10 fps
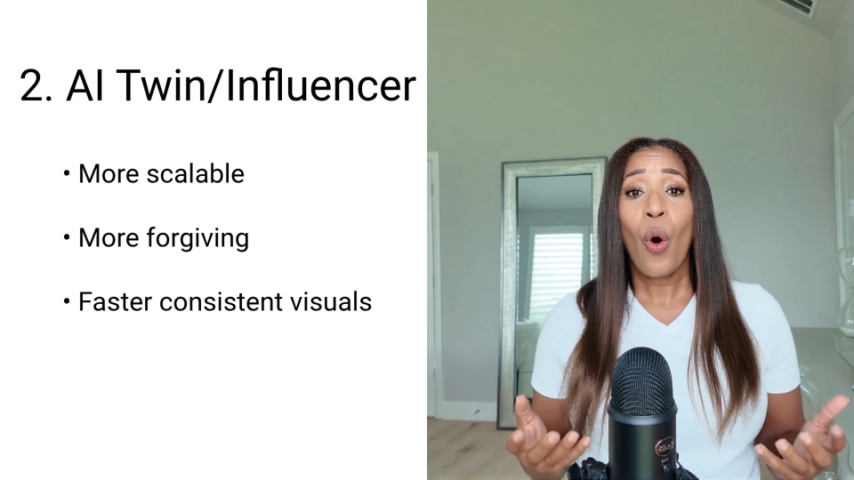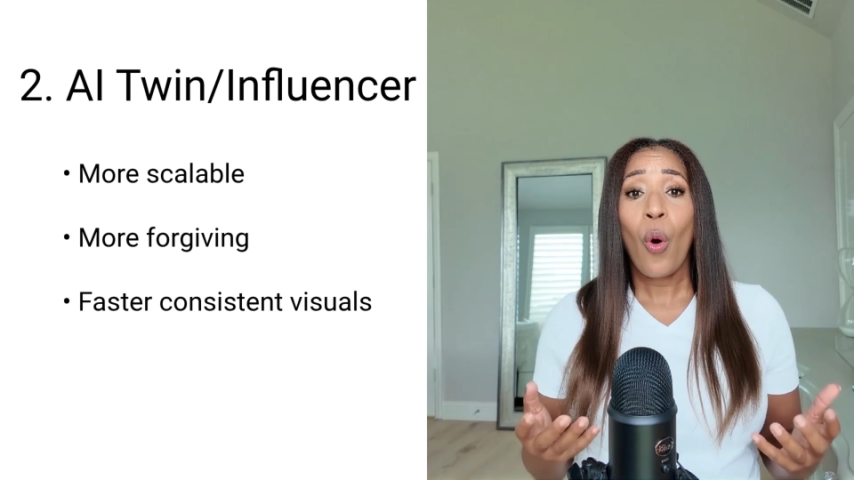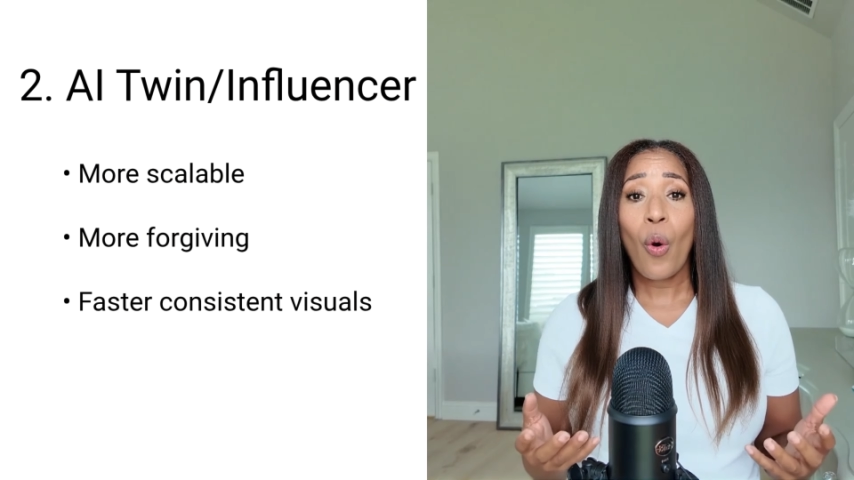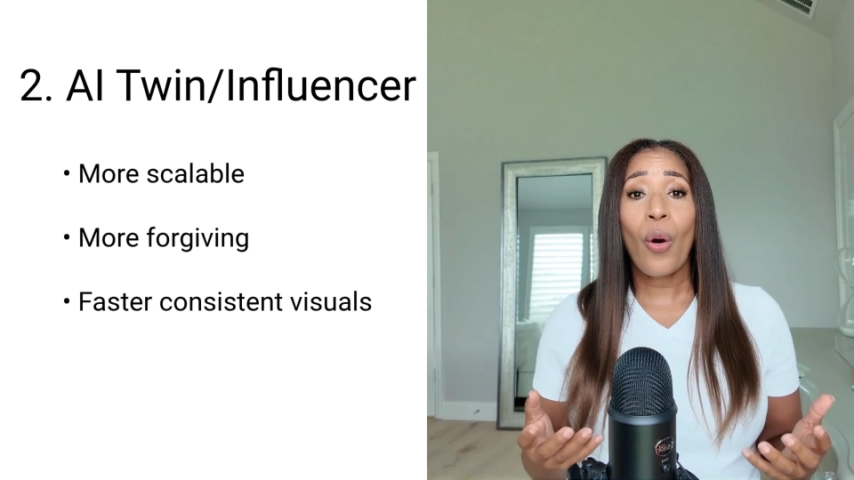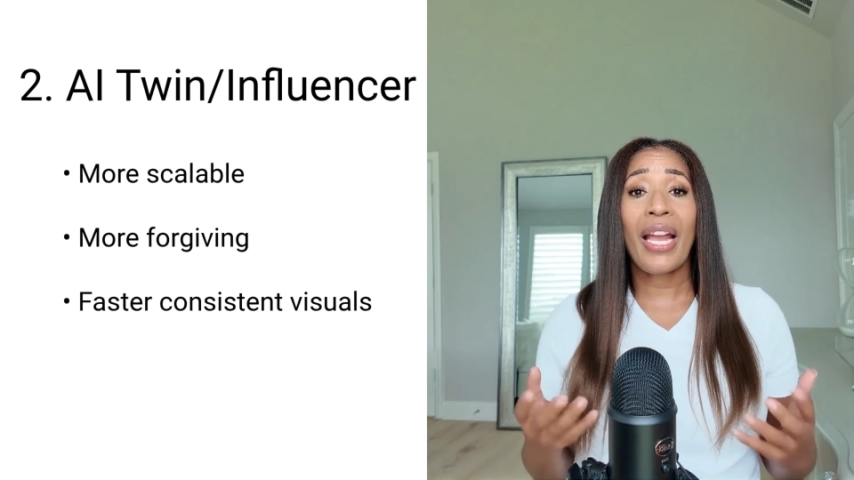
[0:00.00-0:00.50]

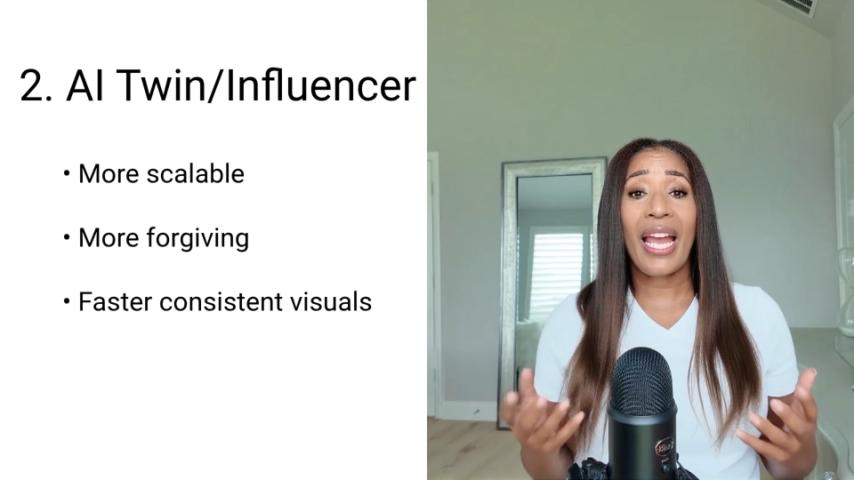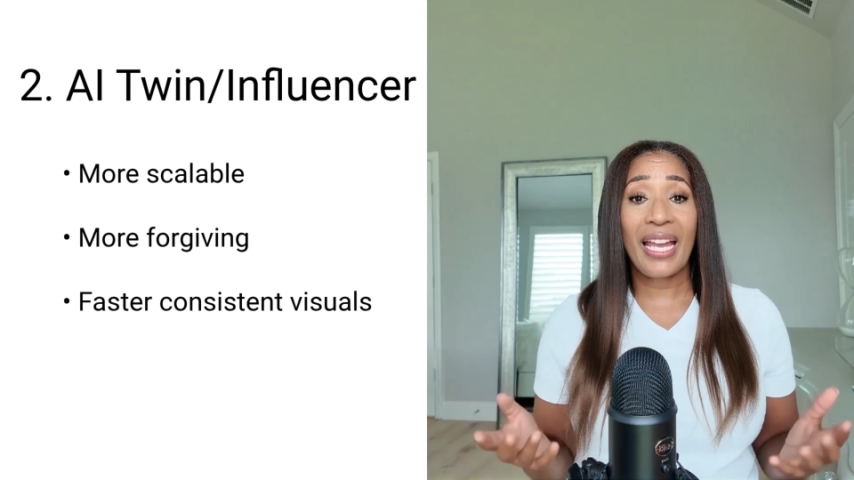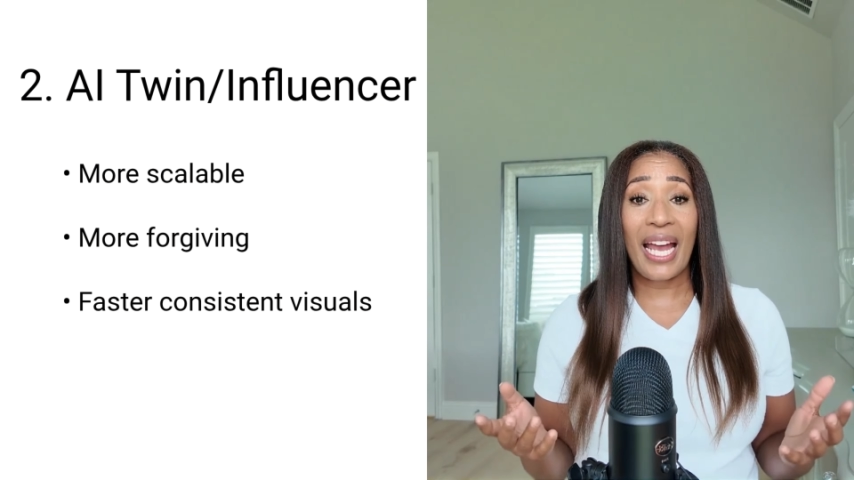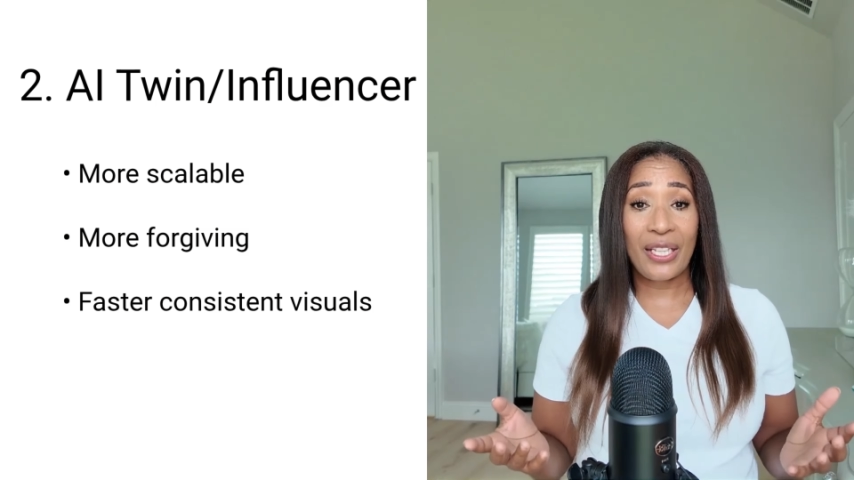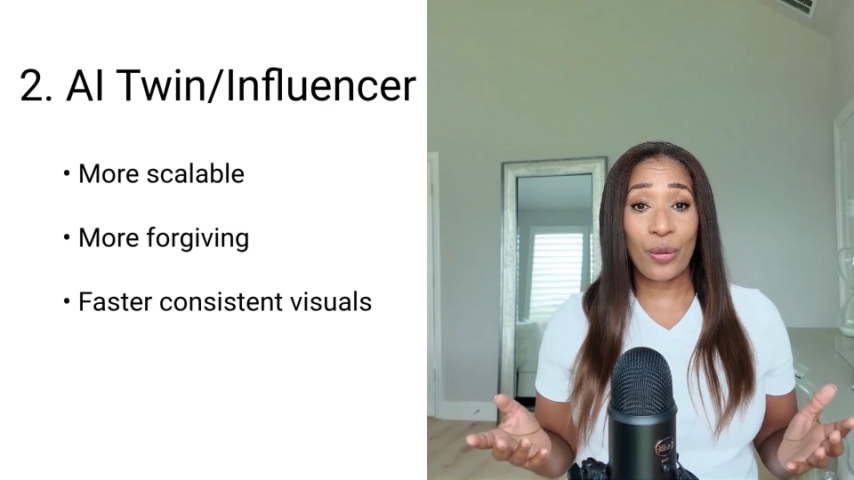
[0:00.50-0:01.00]
or
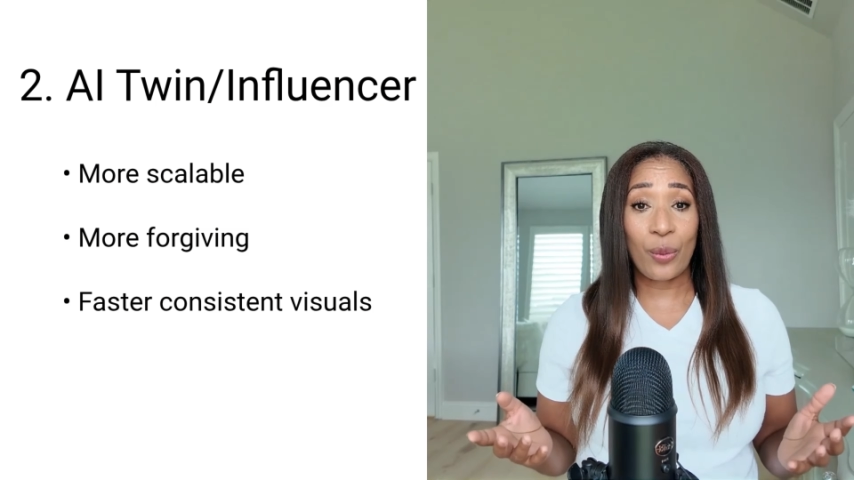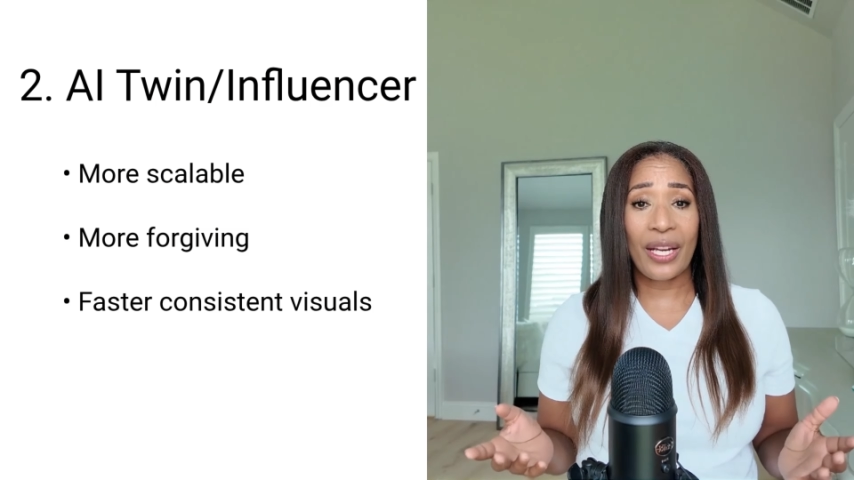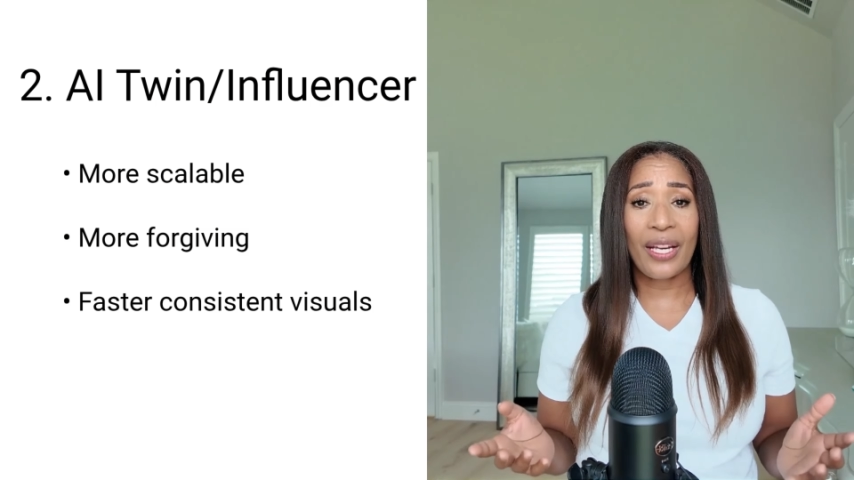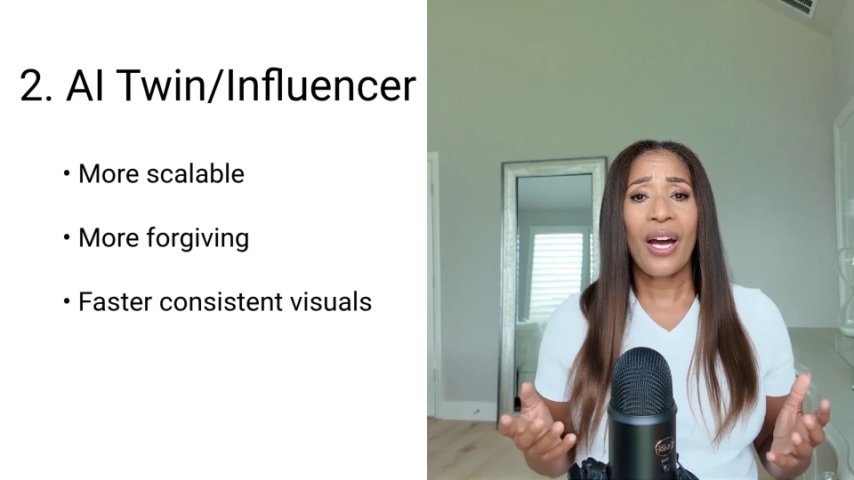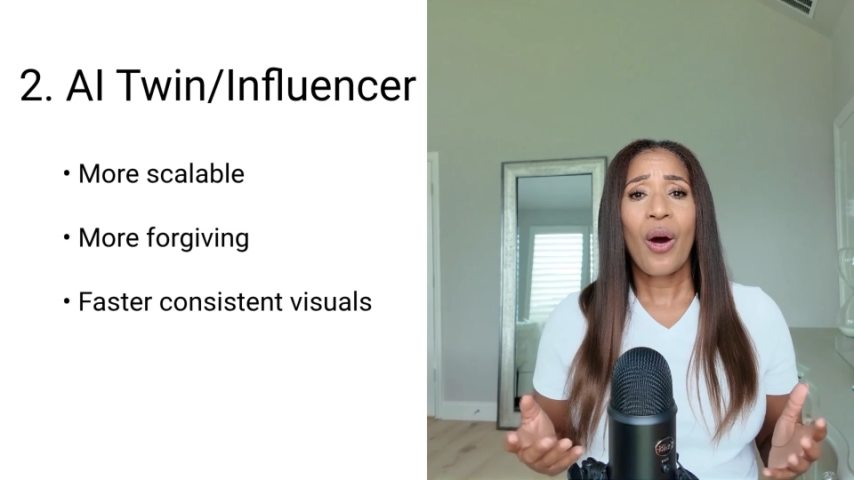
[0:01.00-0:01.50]
AI
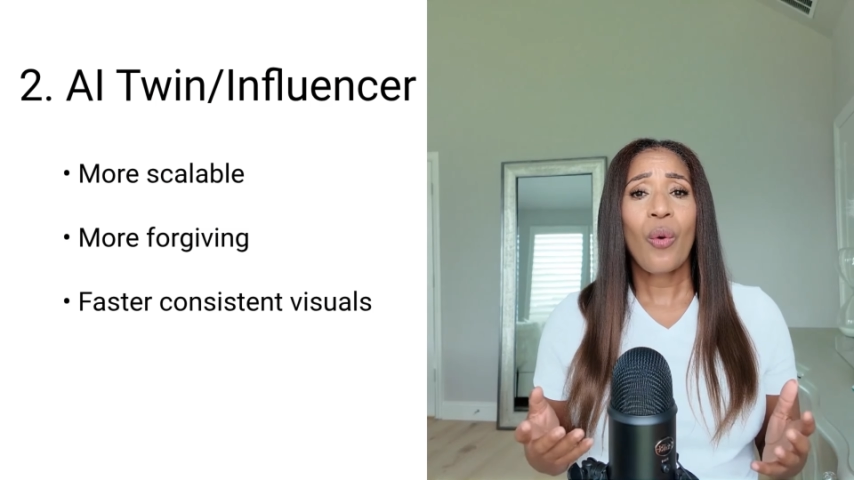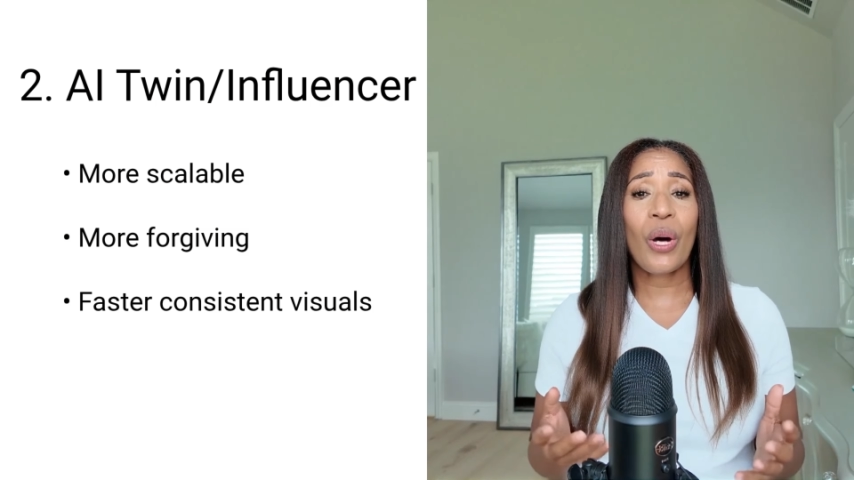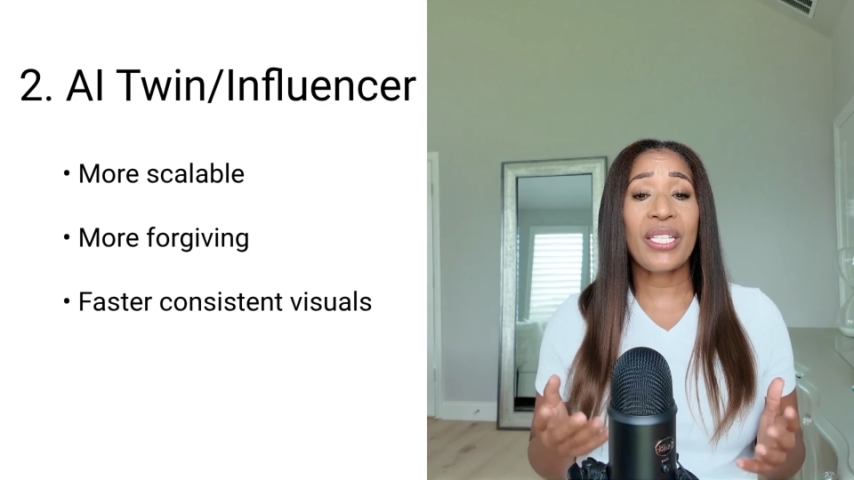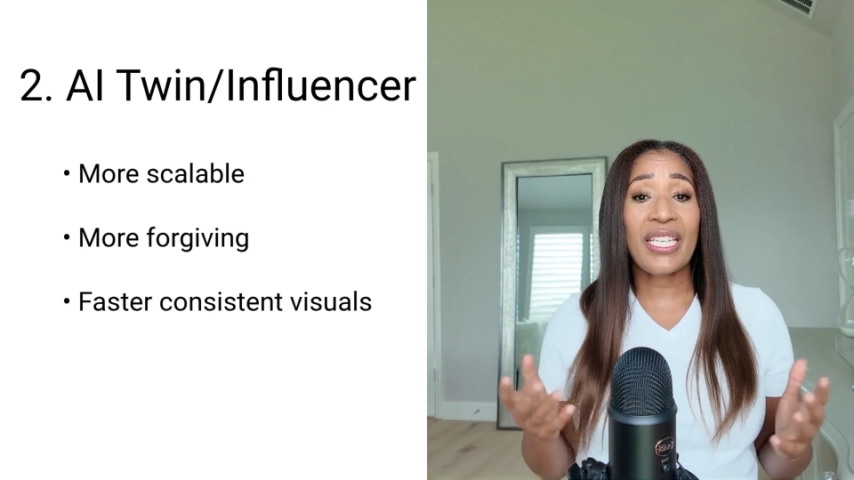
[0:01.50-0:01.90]
twin, where it's